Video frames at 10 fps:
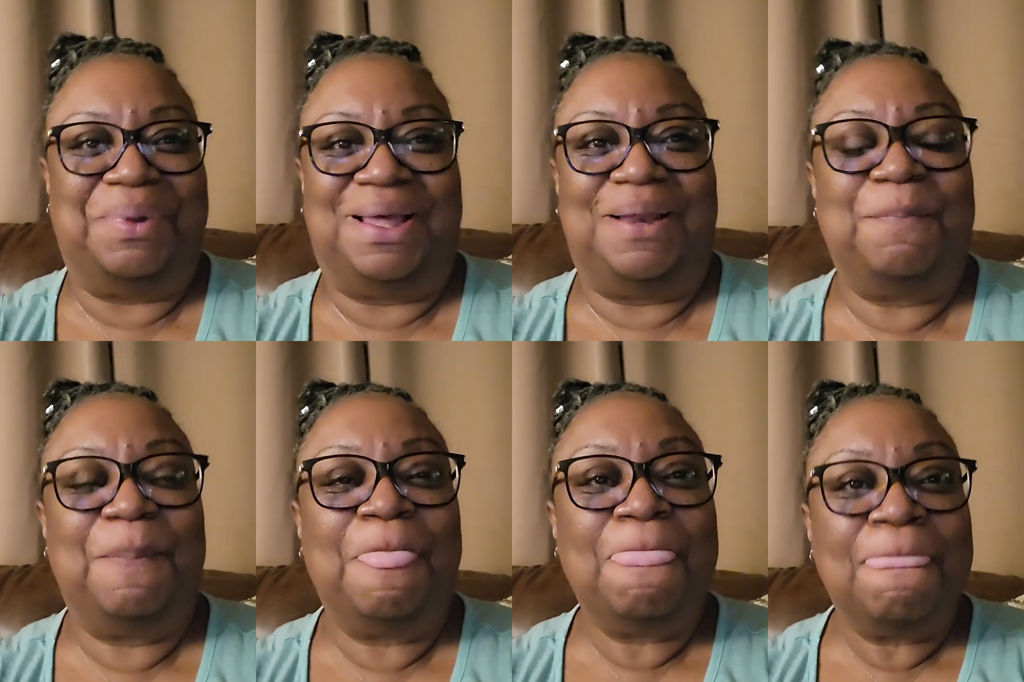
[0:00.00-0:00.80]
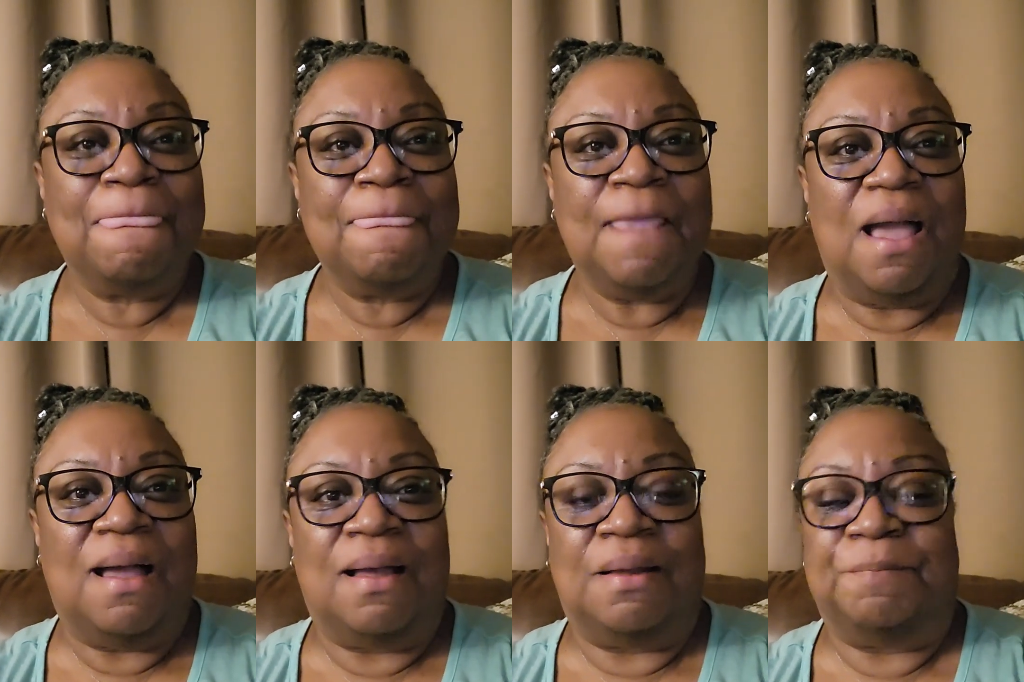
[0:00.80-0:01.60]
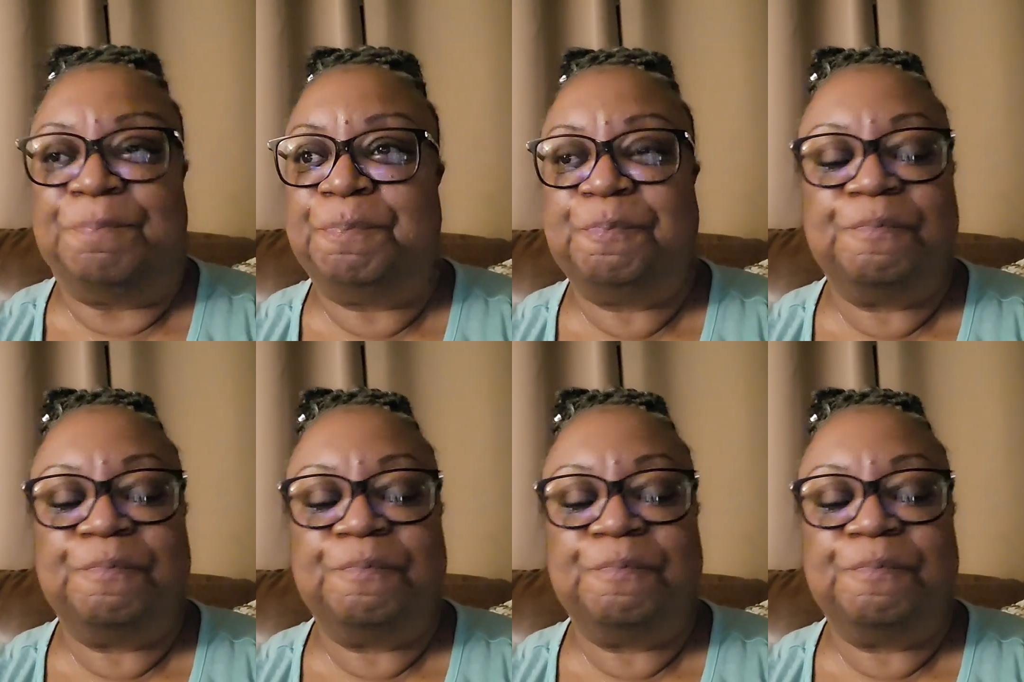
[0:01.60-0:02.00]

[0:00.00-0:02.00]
but um,